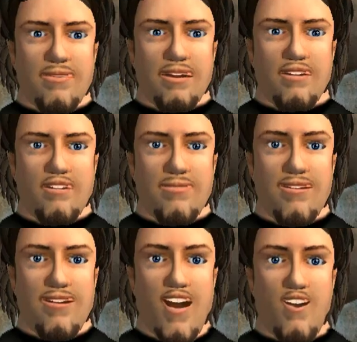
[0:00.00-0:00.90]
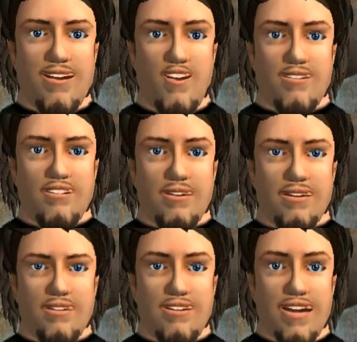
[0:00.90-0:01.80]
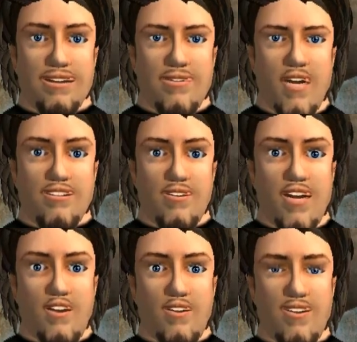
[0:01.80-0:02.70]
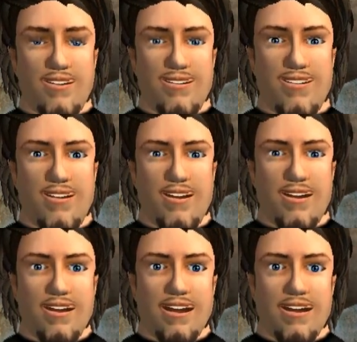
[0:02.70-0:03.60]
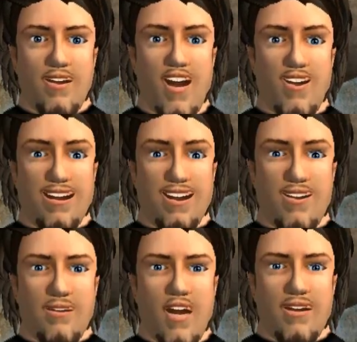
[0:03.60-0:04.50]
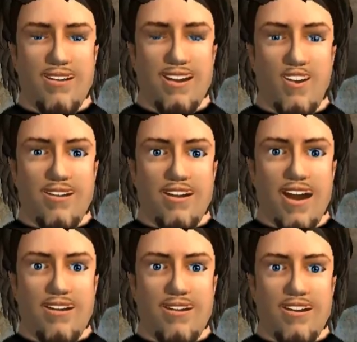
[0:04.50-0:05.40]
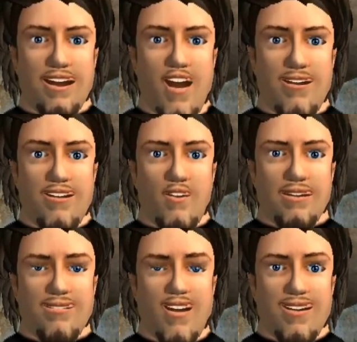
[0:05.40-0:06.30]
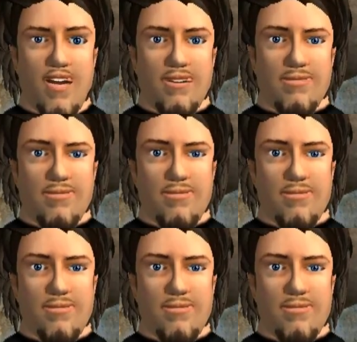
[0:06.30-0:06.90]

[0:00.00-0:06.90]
Hi, we're looking at Crazy Talk from Reallusion, and this is my Second Life avatar, now brought to life.